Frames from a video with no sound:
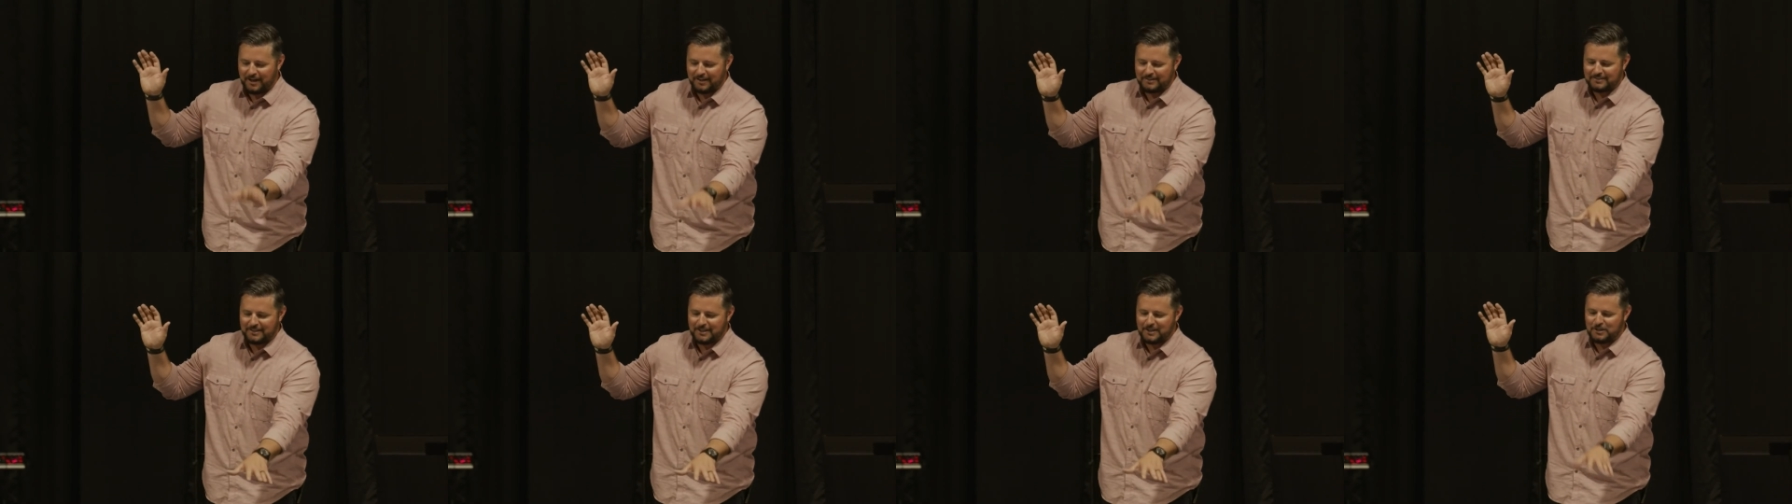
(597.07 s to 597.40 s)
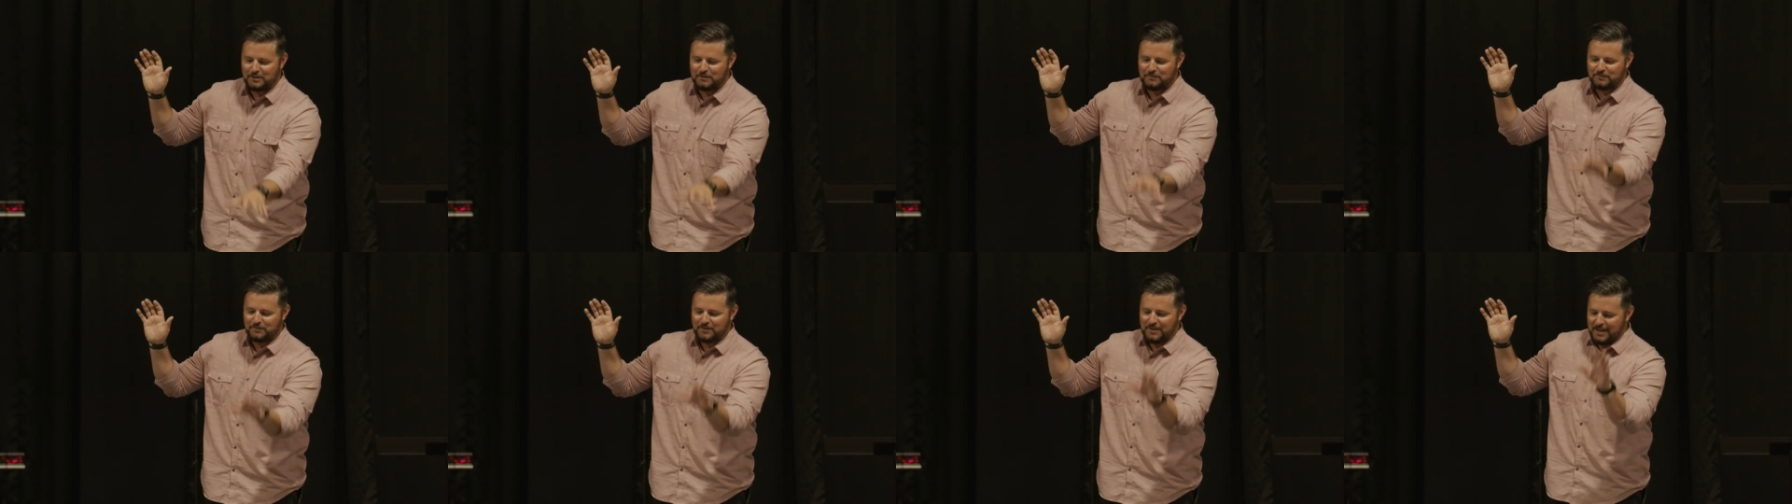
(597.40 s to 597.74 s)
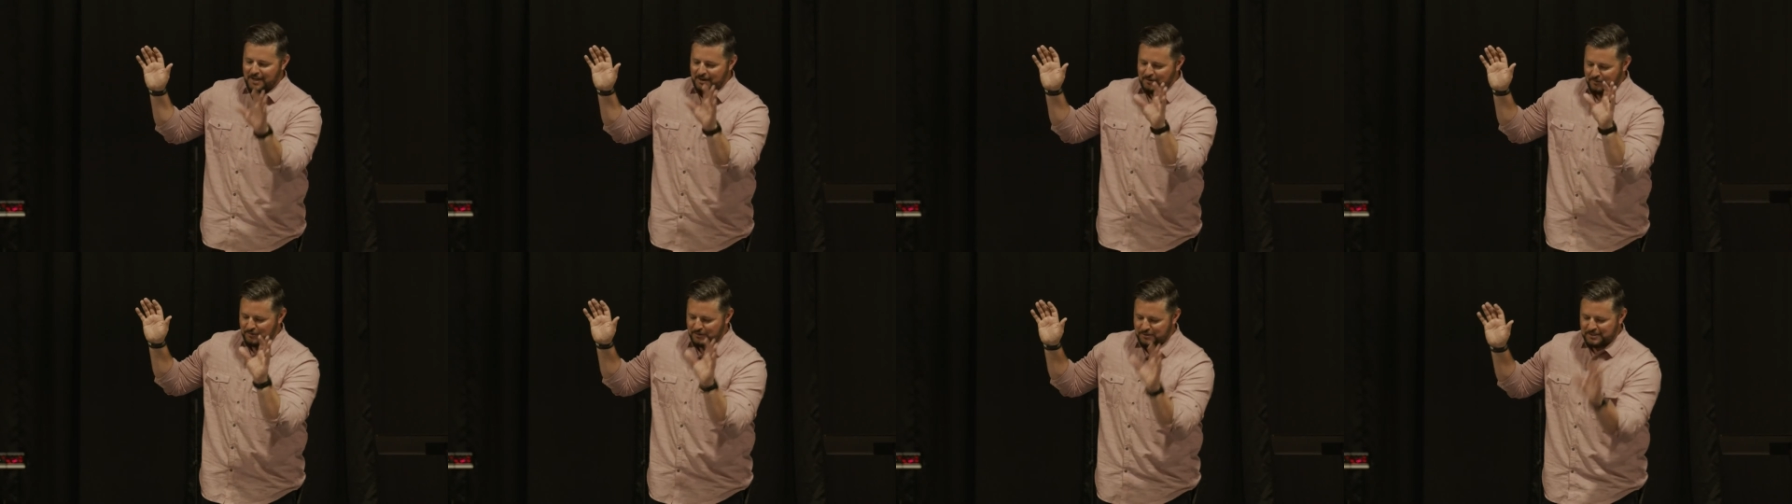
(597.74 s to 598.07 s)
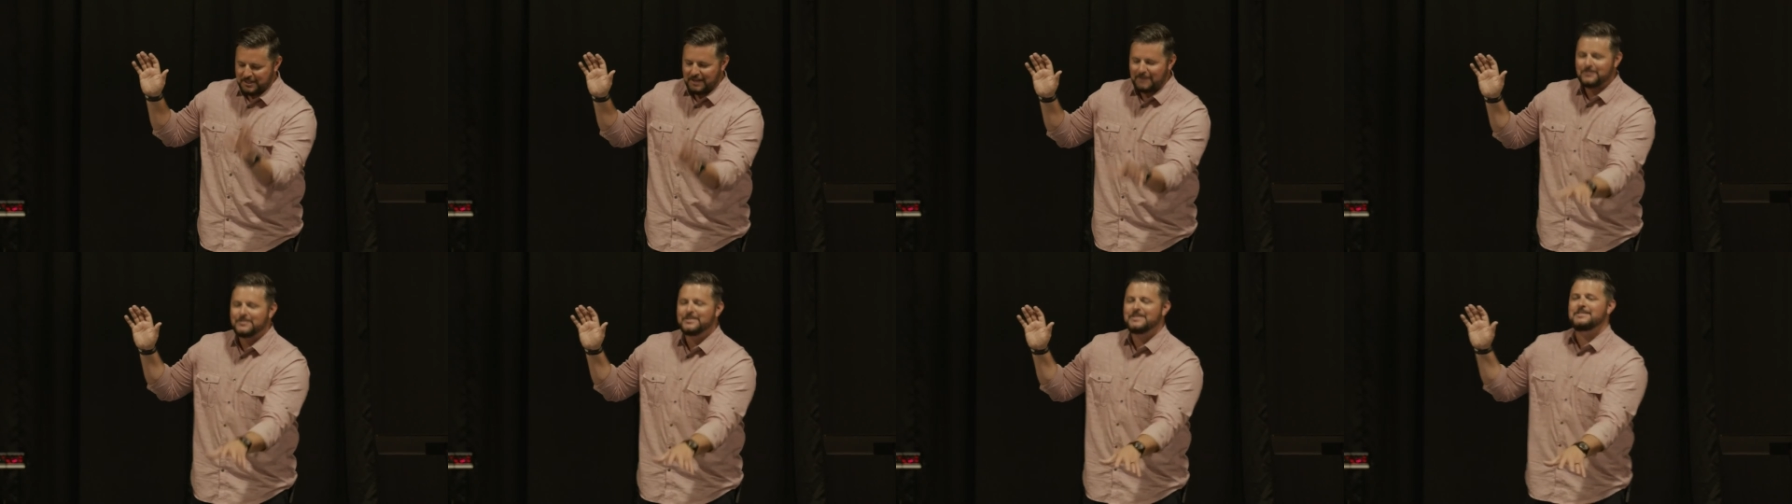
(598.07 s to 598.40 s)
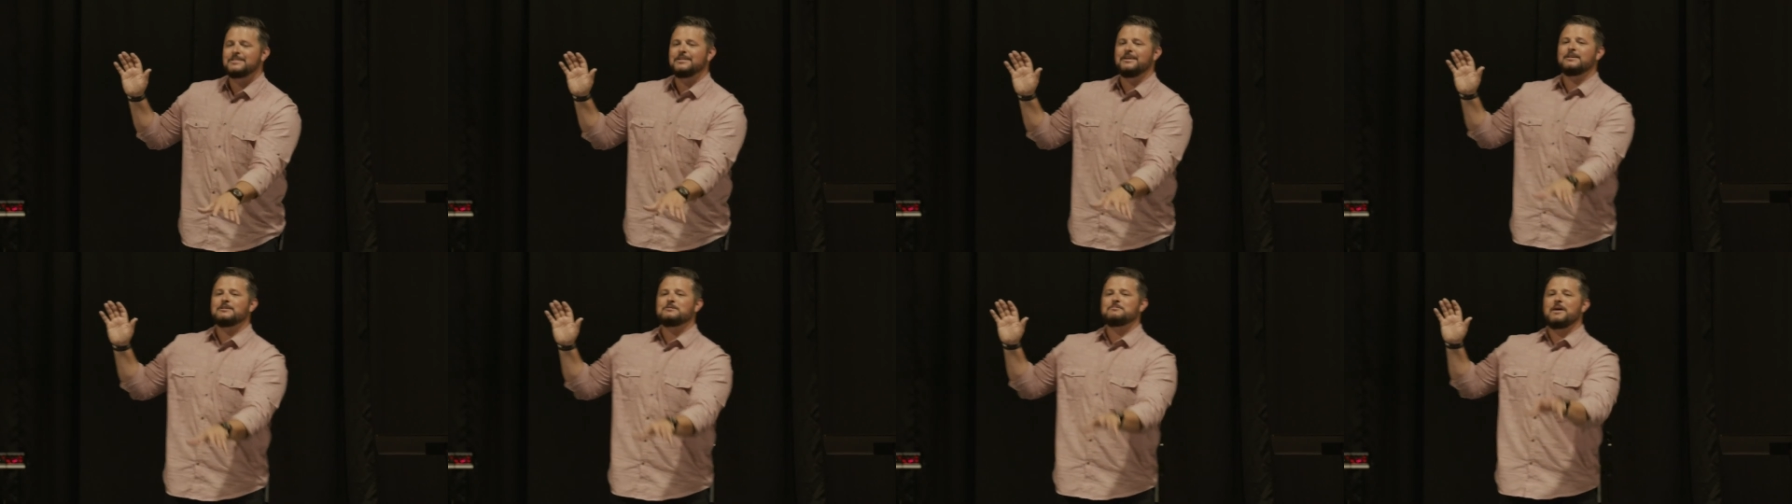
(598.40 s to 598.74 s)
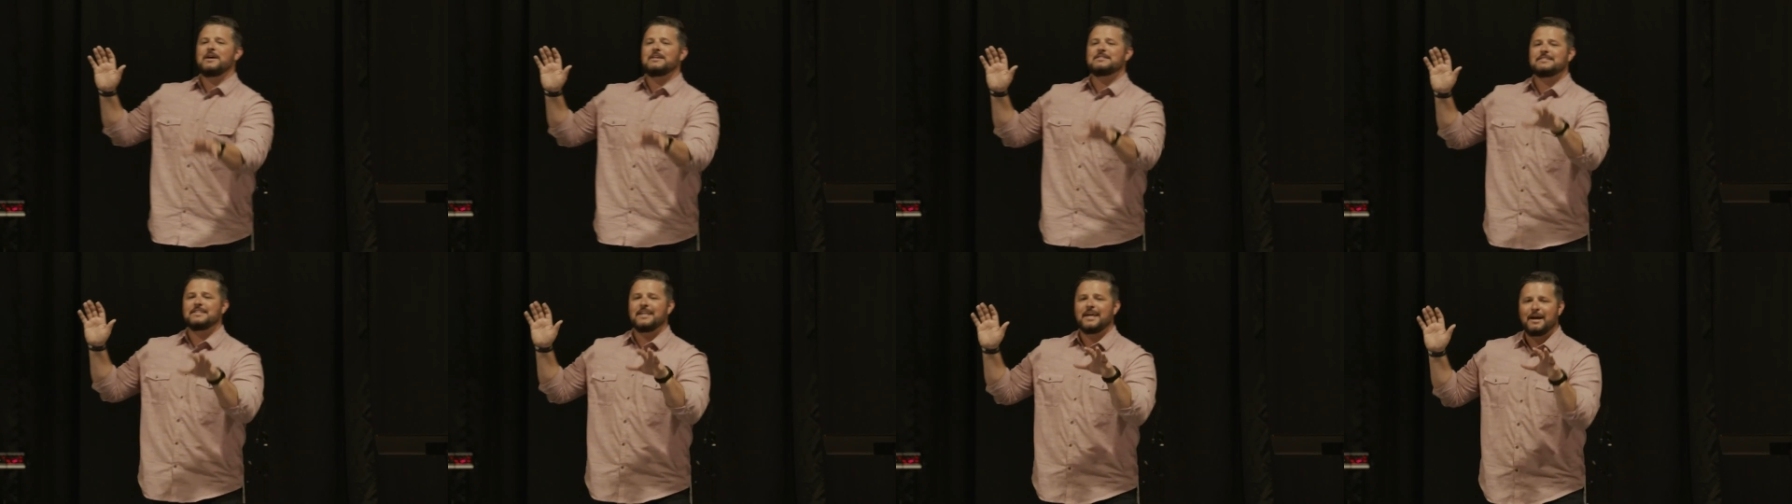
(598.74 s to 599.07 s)
God, thank you for saving this young
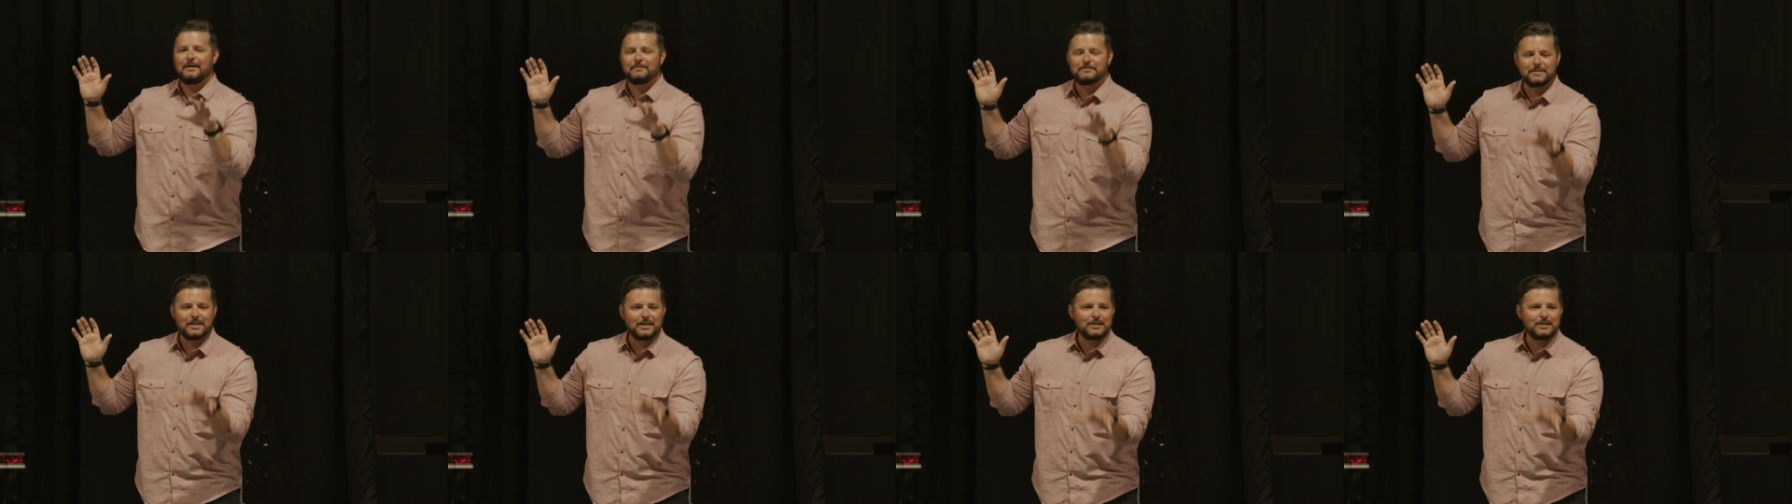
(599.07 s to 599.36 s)
man's life.